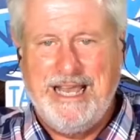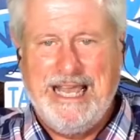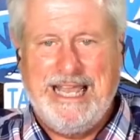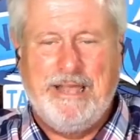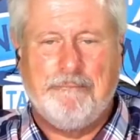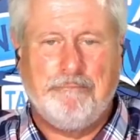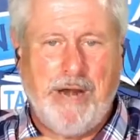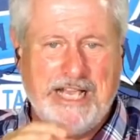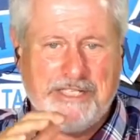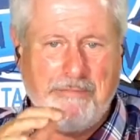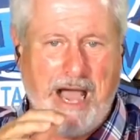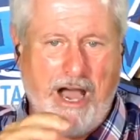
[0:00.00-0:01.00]
it
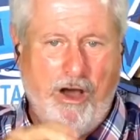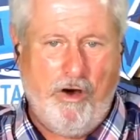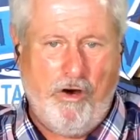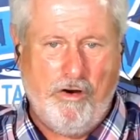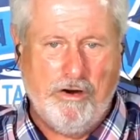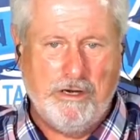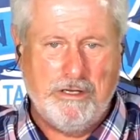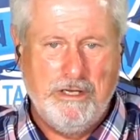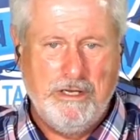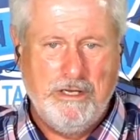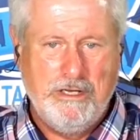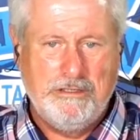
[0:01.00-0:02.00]
breaks my heart
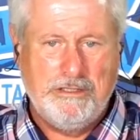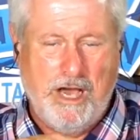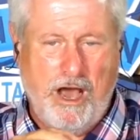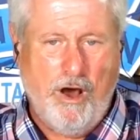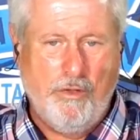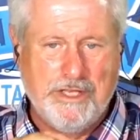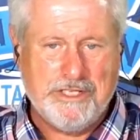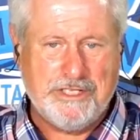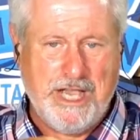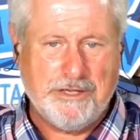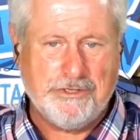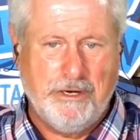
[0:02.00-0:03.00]
to all this
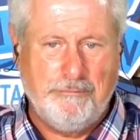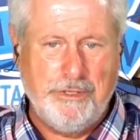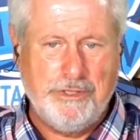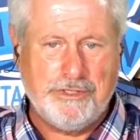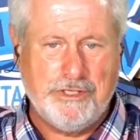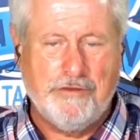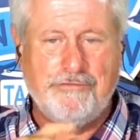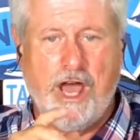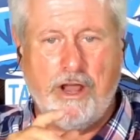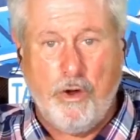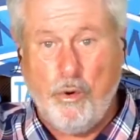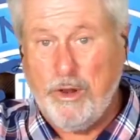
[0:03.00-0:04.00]
sexual abuse stuff,
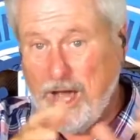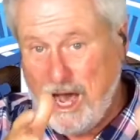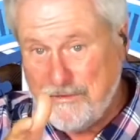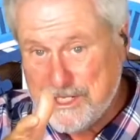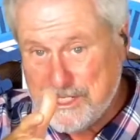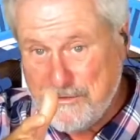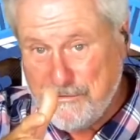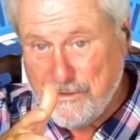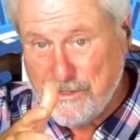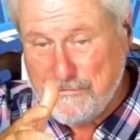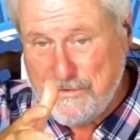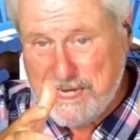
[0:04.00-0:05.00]
not only obviously for
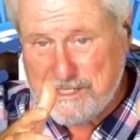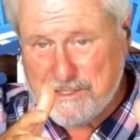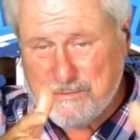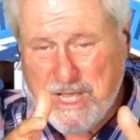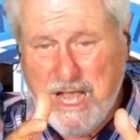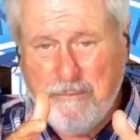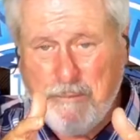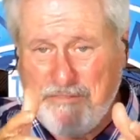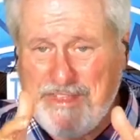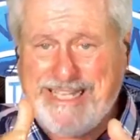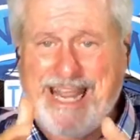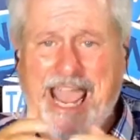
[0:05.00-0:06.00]
the victims, but
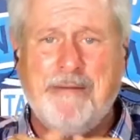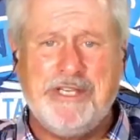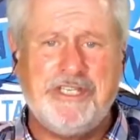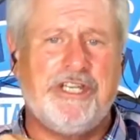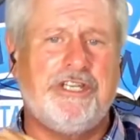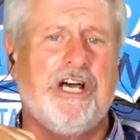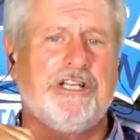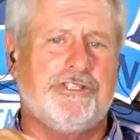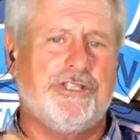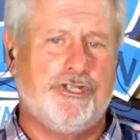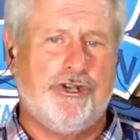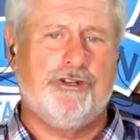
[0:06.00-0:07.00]
the damage it does to
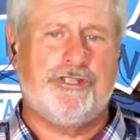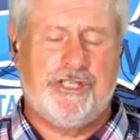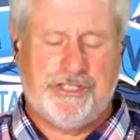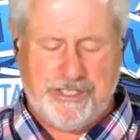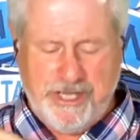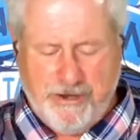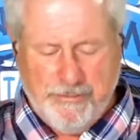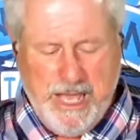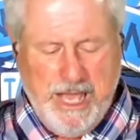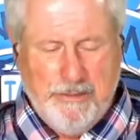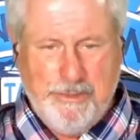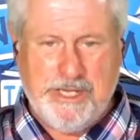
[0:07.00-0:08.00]
the church itself.
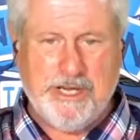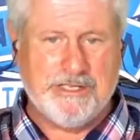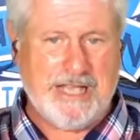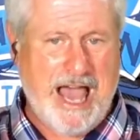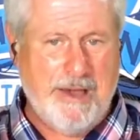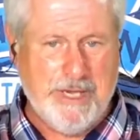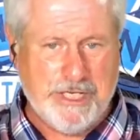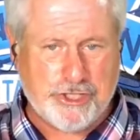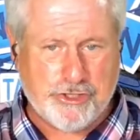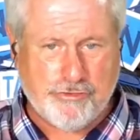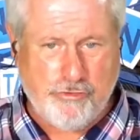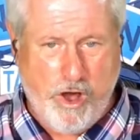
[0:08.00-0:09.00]
Because I'm a
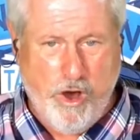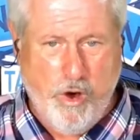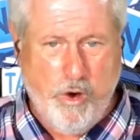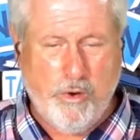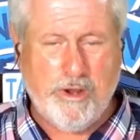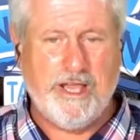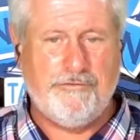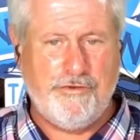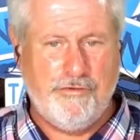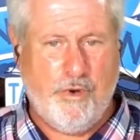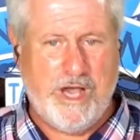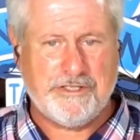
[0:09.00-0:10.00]
strong, if
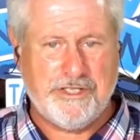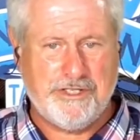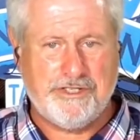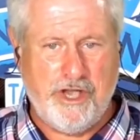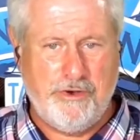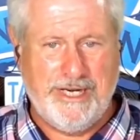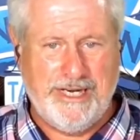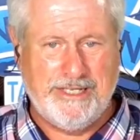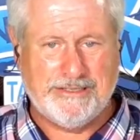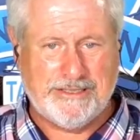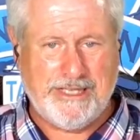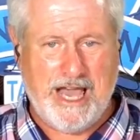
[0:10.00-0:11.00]
you've watched this show any
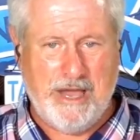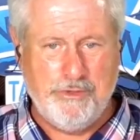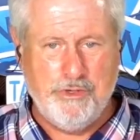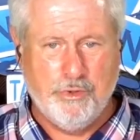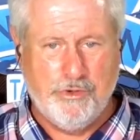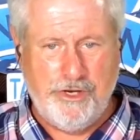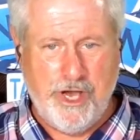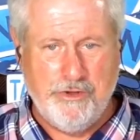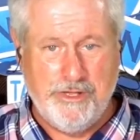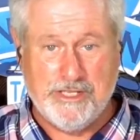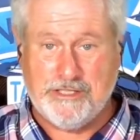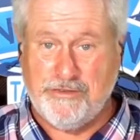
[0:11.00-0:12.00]
length of time, you will know
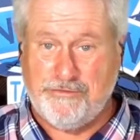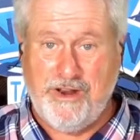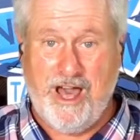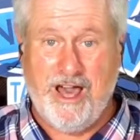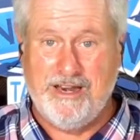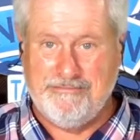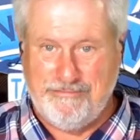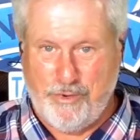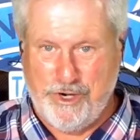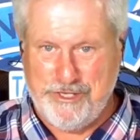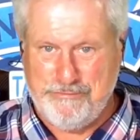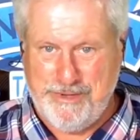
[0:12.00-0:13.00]
this. If not,
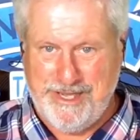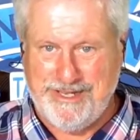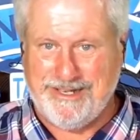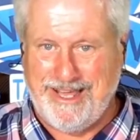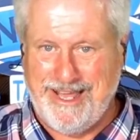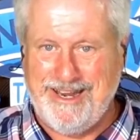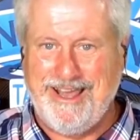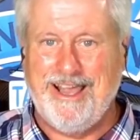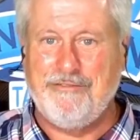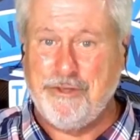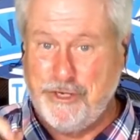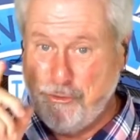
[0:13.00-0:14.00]
where you been? Glad to
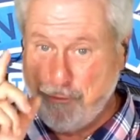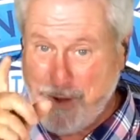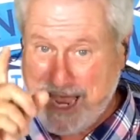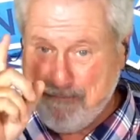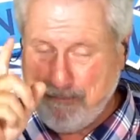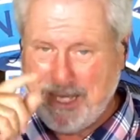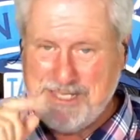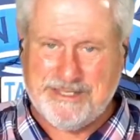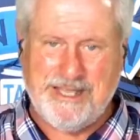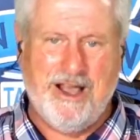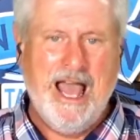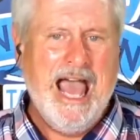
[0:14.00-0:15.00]
have you in the right place
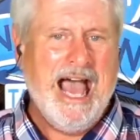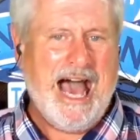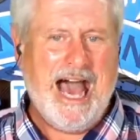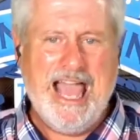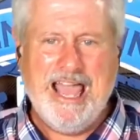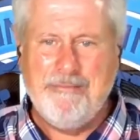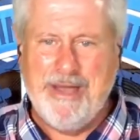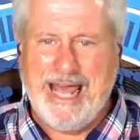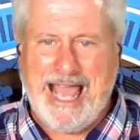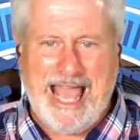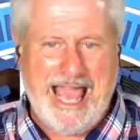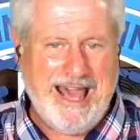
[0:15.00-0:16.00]
now. I am an
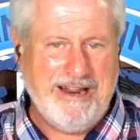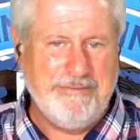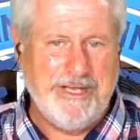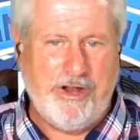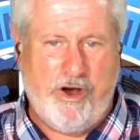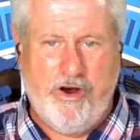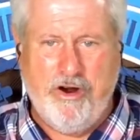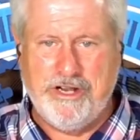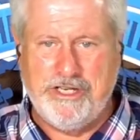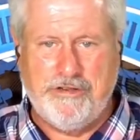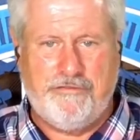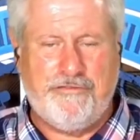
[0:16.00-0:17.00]
adamant,
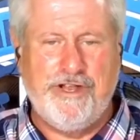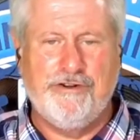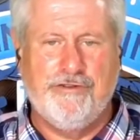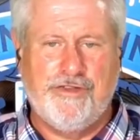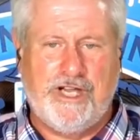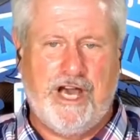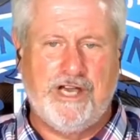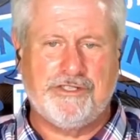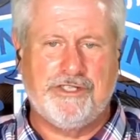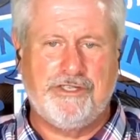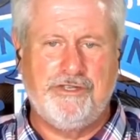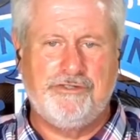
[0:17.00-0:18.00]
ardent defender of the
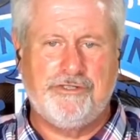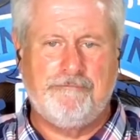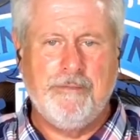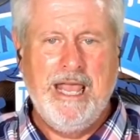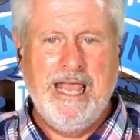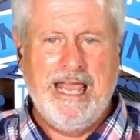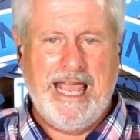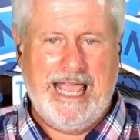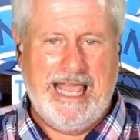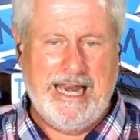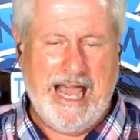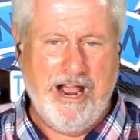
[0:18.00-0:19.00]
Constitution.
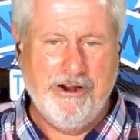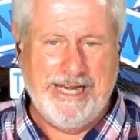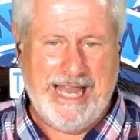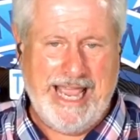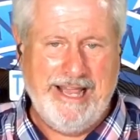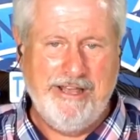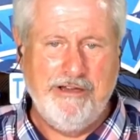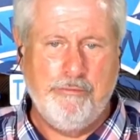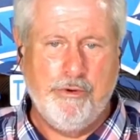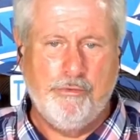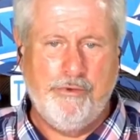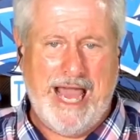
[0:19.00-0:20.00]
And our
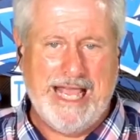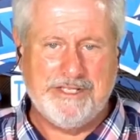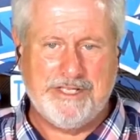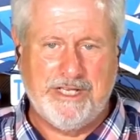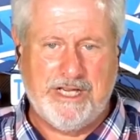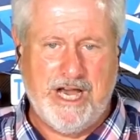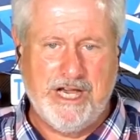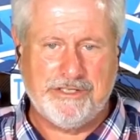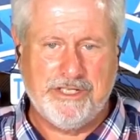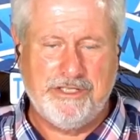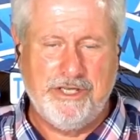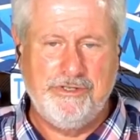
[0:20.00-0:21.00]
inalienable rights in the
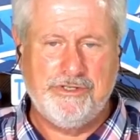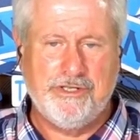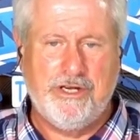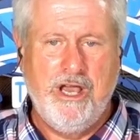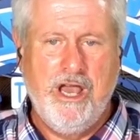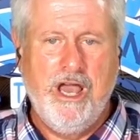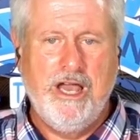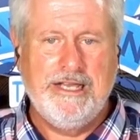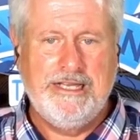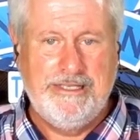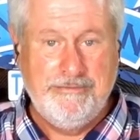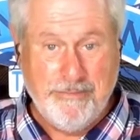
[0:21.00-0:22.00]
Constitution
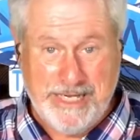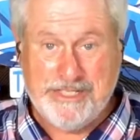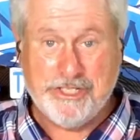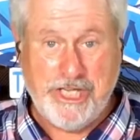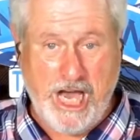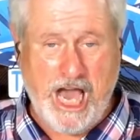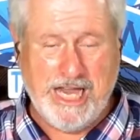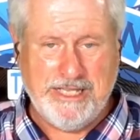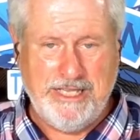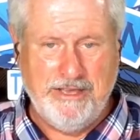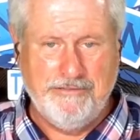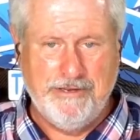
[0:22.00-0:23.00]
means
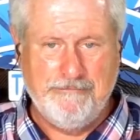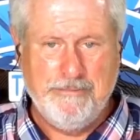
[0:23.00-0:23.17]
God-given.